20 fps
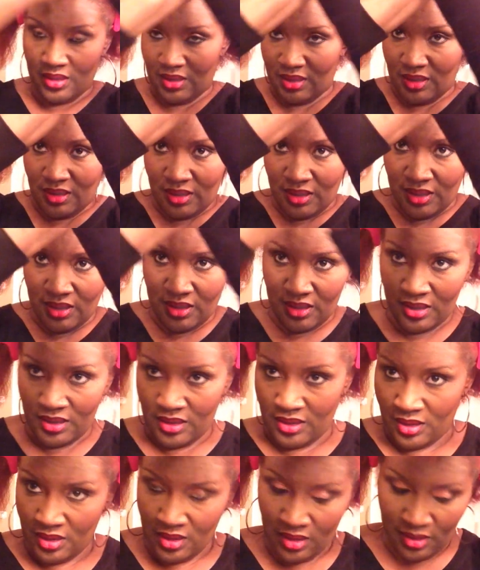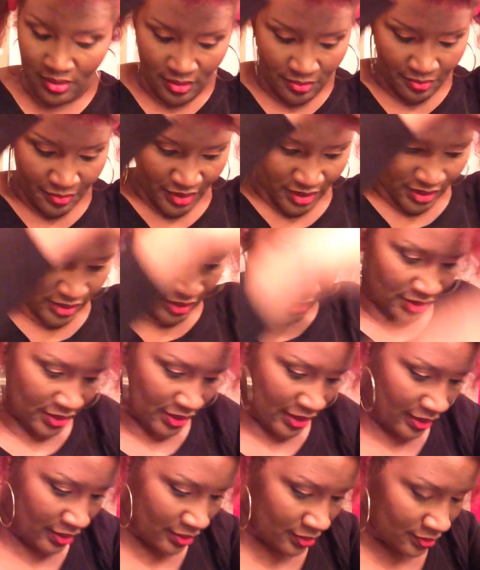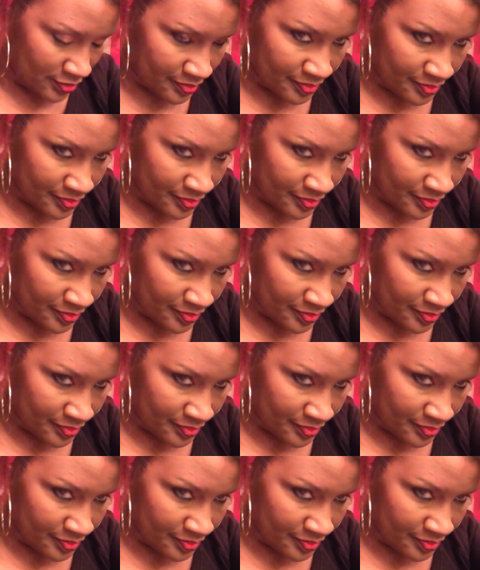and pin it down.